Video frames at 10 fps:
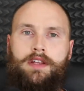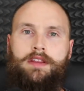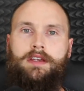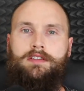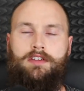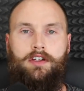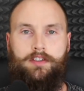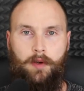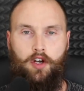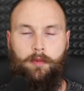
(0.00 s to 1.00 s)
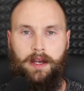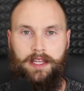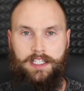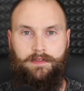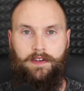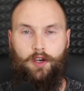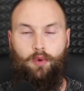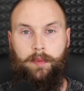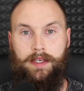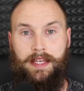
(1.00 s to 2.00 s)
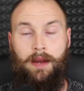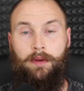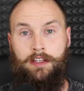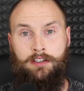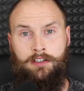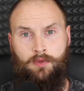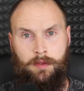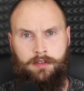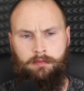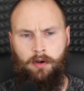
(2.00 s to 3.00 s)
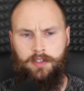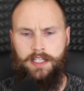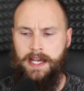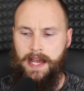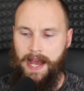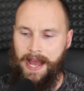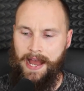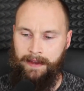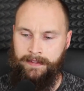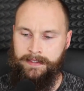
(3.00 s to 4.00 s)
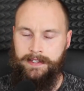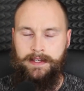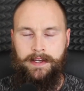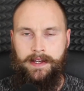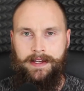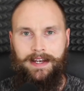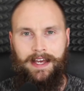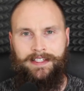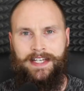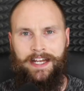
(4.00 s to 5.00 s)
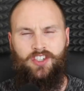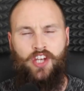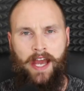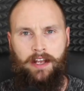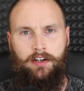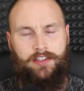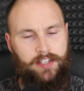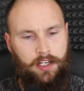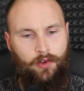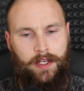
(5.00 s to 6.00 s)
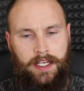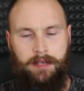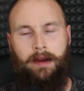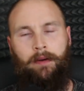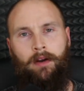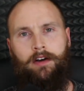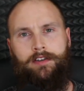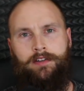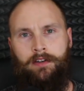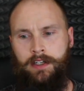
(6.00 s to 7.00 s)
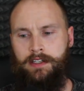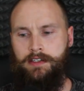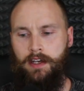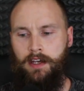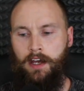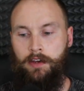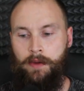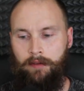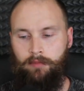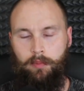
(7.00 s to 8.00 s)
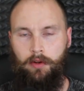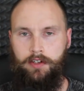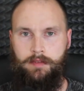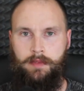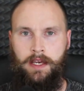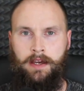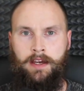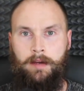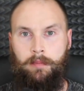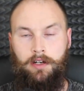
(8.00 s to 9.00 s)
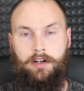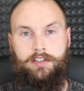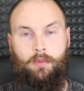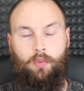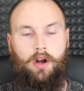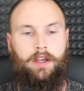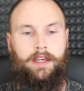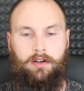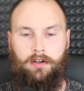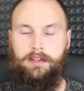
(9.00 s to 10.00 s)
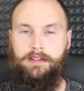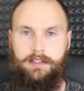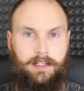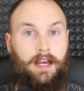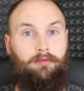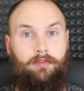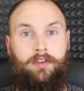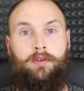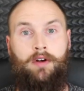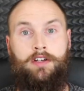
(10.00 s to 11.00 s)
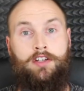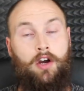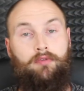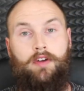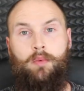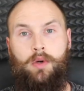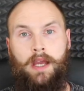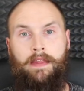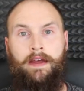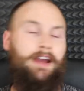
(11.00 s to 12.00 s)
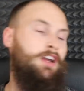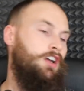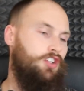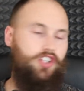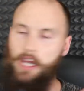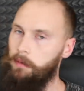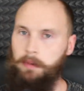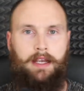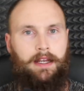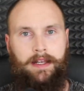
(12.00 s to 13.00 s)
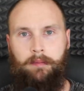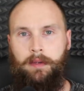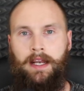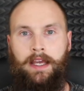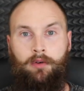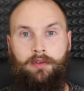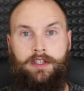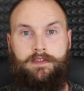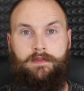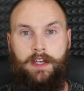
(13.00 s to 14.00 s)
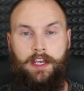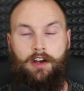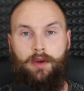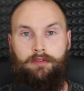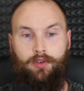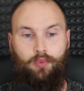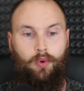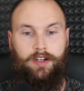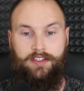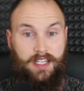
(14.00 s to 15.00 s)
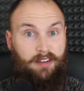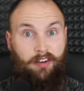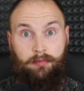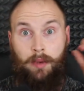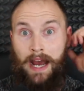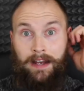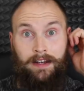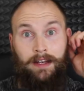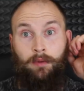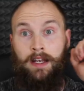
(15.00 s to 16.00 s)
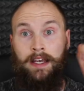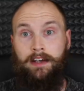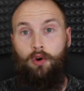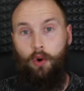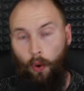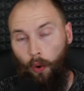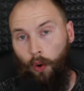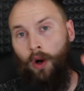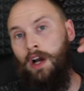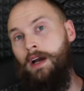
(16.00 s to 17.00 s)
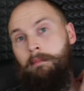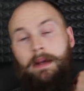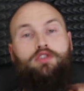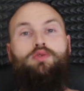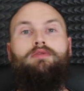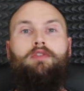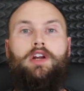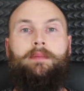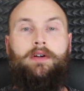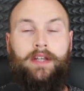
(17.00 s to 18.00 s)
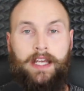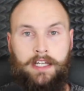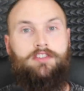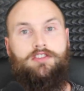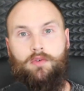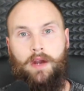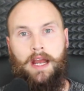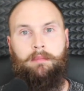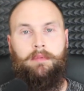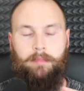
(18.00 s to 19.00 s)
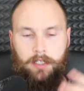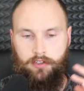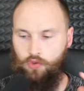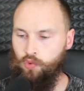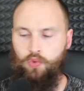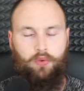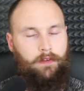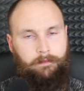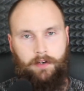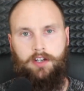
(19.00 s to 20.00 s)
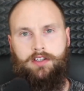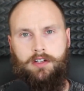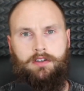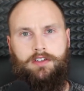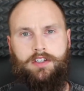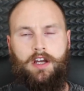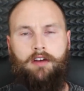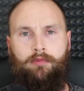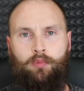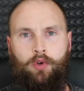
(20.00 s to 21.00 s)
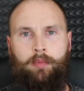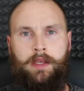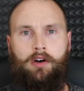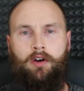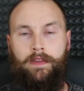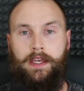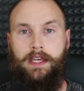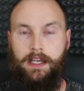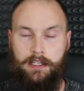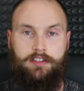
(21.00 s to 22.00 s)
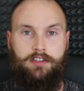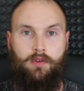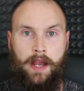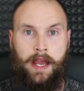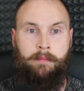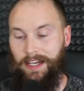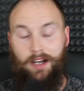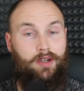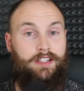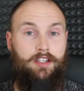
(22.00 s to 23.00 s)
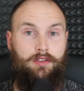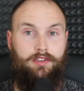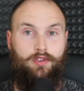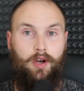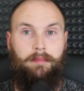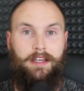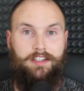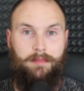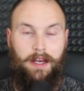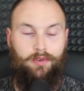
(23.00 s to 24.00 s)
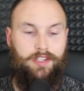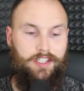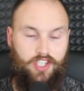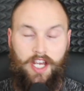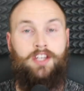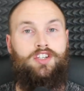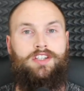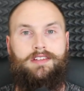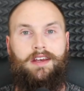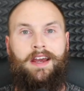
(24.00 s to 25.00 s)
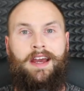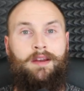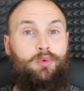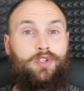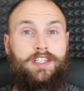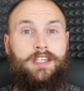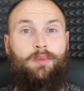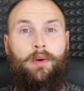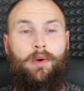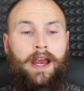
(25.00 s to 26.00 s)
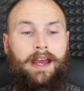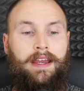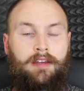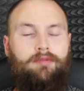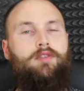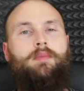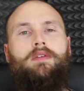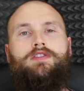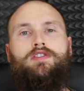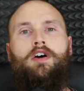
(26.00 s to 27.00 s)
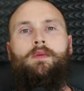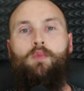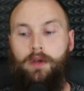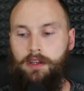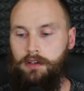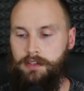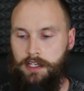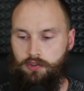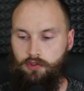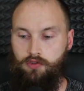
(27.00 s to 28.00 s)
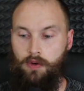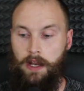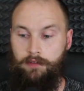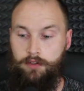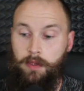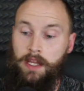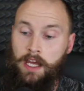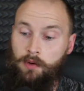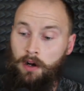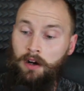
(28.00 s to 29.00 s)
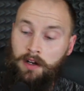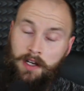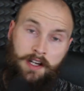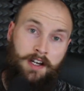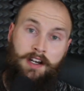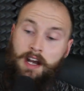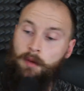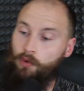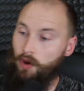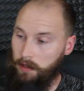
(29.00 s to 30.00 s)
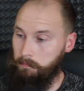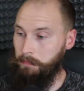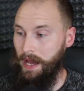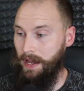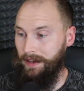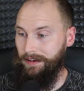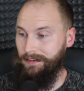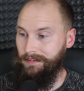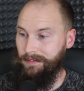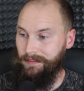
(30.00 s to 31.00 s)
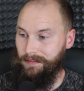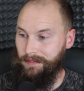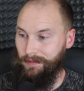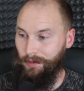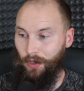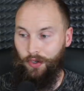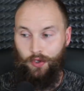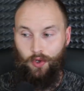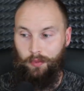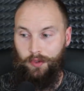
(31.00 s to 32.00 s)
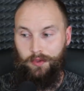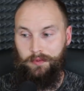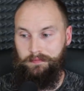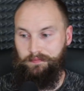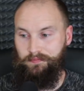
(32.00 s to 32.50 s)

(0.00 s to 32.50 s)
and things that I spoke about in this video will be down in the description box. And let's get checked. I sent you an email last night. You haven't replied to me yet. But guys, I'm working on a discount for you guys. Hopefully we'll get that. Check back a little bit later on this video if you want to see if I've added a little link. Or make sure you follow me on Instagram, because all the first look stuff will be on the Instagram. And I'll continue to try and make some healthy changes. And we'll see where we're at in a few months' time with our testosterone levels. But there you are. I'm right bang on normal.